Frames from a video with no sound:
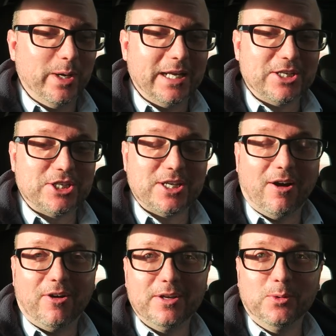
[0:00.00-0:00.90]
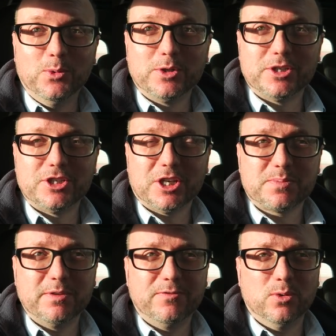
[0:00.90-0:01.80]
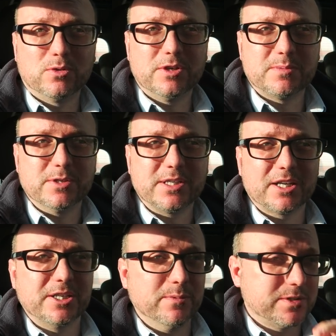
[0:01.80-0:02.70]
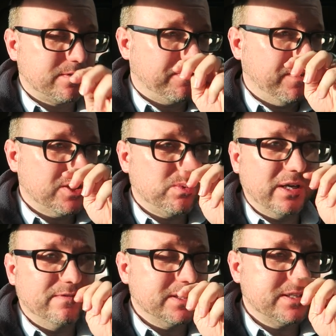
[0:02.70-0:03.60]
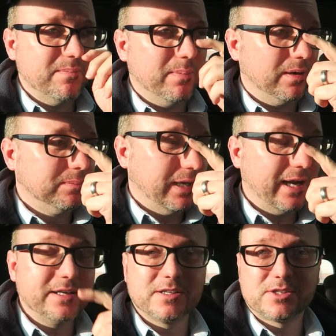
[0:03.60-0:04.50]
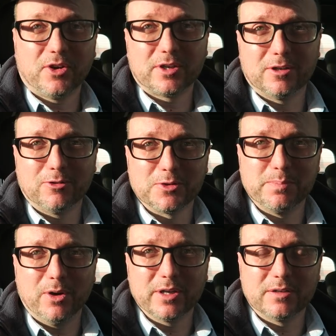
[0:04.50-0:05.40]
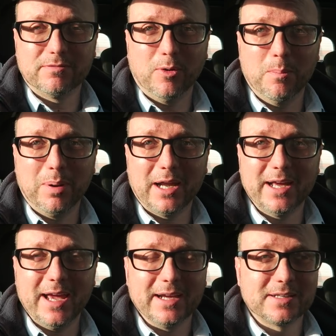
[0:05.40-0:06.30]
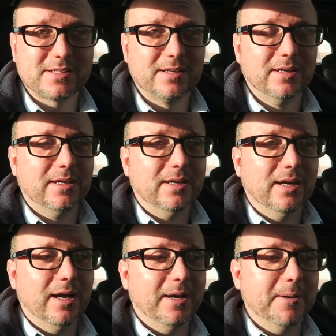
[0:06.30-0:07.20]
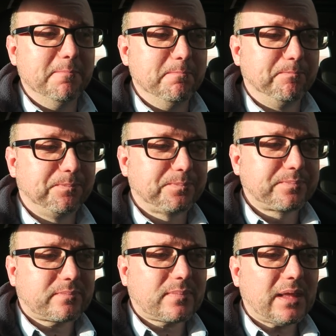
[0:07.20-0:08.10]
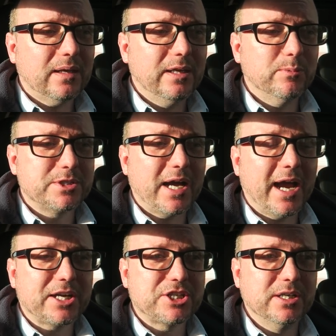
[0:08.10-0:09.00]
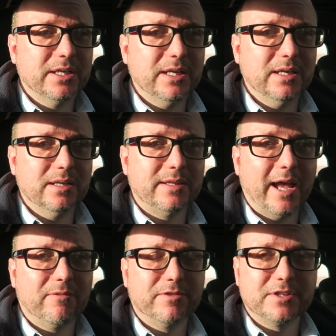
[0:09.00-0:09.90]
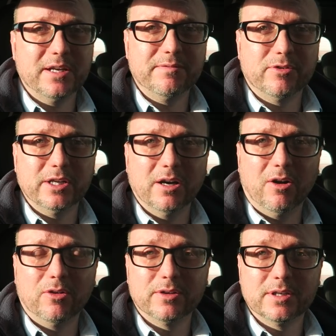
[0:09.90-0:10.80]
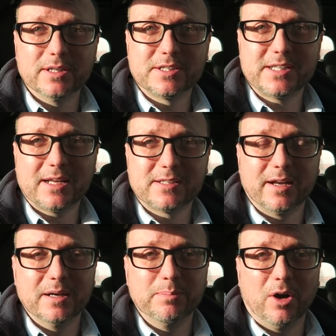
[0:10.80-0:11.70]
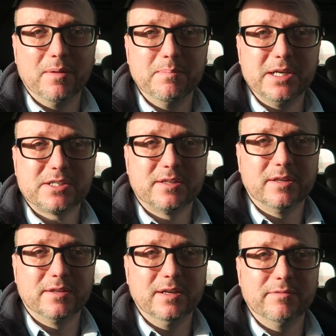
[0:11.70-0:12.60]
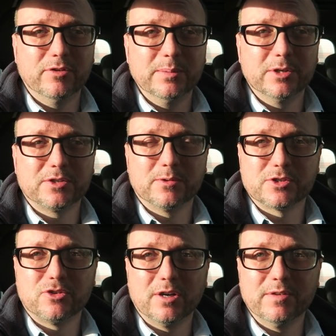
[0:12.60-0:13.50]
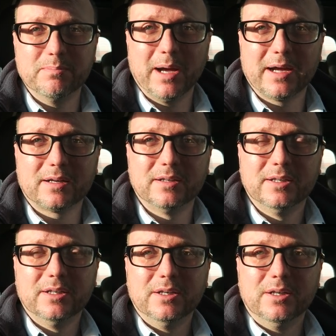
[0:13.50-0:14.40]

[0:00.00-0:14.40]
which I ordered just before Christmas. Actually, it was the first week of December, and it's a cyclocross bike from Planet X. It was actually down for delivery on Saturday, but I missed the delivery because I was driving back